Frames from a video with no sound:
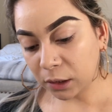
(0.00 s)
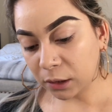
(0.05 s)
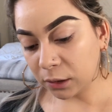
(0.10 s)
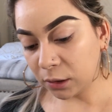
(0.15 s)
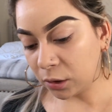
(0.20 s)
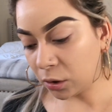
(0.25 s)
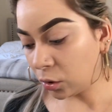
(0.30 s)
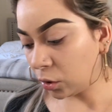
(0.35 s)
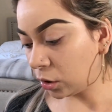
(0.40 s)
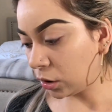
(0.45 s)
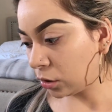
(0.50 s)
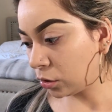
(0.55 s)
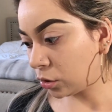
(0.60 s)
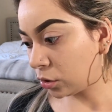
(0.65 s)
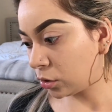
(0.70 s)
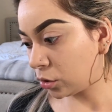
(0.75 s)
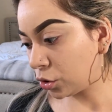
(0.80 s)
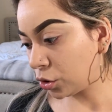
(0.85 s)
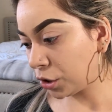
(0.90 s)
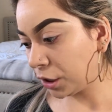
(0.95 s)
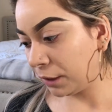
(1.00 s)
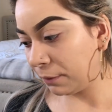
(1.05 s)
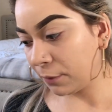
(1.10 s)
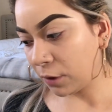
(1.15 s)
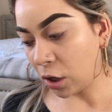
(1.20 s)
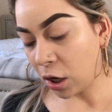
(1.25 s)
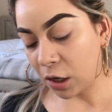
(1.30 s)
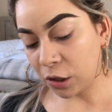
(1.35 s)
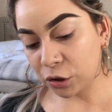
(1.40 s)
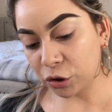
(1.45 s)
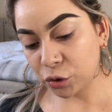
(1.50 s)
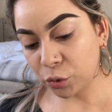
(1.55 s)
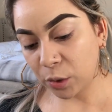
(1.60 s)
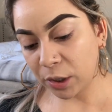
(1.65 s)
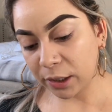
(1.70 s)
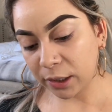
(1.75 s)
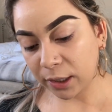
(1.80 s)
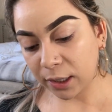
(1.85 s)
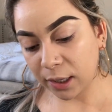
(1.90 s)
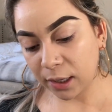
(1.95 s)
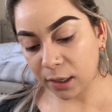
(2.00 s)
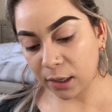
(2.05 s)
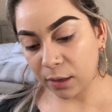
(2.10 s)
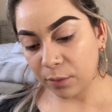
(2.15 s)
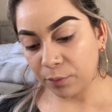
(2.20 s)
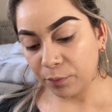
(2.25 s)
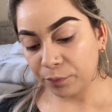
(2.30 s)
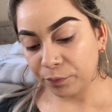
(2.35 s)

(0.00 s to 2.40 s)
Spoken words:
little cream contour kit.